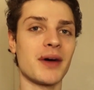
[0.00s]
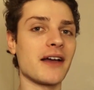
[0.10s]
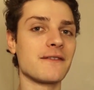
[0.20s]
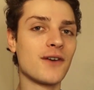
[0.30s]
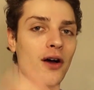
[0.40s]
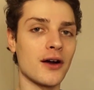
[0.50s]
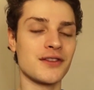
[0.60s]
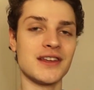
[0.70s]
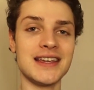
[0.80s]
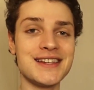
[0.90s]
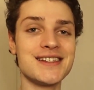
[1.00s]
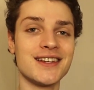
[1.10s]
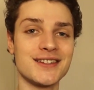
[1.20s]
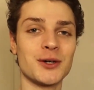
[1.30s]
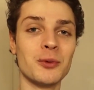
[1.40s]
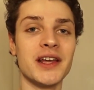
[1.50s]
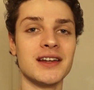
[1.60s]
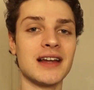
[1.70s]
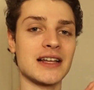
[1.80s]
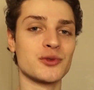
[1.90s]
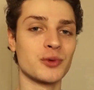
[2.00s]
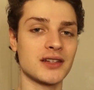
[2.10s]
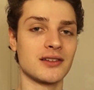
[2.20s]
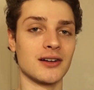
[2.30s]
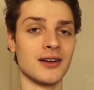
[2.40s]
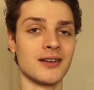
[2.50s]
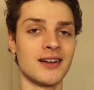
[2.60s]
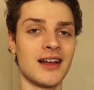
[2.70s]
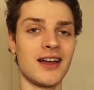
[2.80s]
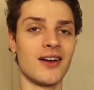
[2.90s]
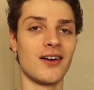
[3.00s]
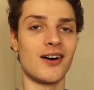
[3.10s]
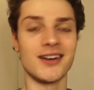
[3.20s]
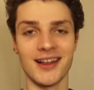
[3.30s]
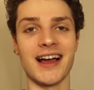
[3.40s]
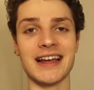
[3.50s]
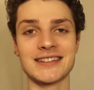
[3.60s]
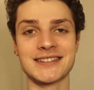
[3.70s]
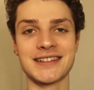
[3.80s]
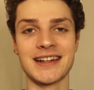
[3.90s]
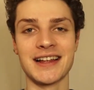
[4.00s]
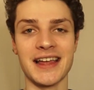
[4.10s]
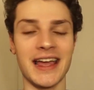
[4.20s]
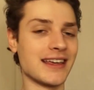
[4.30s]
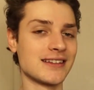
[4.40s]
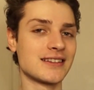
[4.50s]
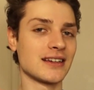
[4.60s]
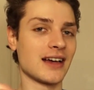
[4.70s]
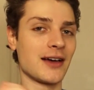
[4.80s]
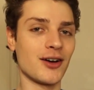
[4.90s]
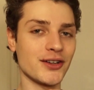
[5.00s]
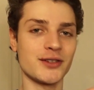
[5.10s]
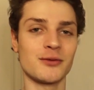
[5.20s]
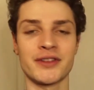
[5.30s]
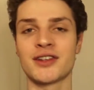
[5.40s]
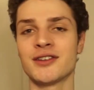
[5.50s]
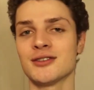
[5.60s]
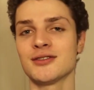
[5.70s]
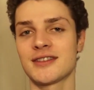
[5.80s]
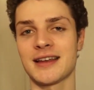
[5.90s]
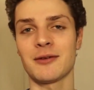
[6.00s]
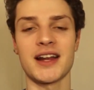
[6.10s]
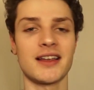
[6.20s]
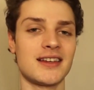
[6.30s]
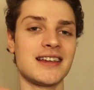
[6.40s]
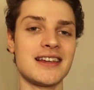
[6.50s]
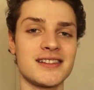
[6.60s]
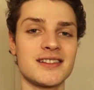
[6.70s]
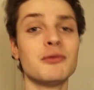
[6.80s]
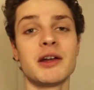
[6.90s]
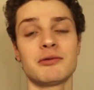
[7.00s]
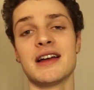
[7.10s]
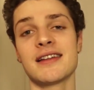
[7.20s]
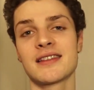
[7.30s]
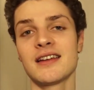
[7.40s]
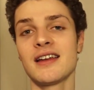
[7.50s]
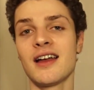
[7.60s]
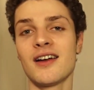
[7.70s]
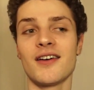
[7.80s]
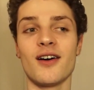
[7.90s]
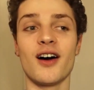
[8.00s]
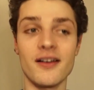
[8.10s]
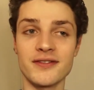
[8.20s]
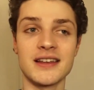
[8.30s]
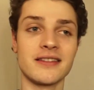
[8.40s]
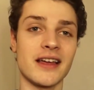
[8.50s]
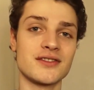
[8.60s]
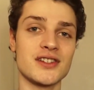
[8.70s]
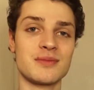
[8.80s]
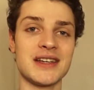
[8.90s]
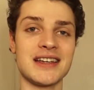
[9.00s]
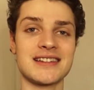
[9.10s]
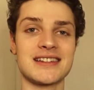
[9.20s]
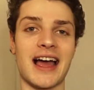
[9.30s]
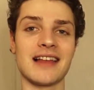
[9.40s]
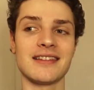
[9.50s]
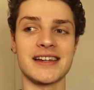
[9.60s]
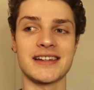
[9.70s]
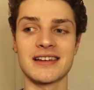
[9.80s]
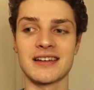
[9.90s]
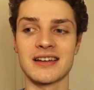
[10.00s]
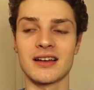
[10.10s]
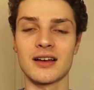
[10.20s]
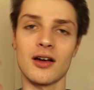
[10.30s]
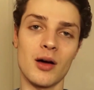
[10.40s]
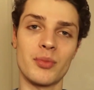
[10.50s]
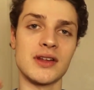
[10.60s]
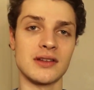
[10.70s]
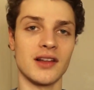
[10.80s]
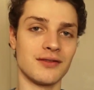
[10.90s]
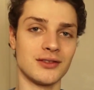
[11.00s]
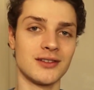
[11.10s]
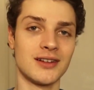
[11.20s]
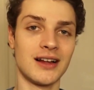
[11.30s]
by far the easiest to win as Richter online. And I also want to note that when I say easy to win with, often that just means at like a competent level.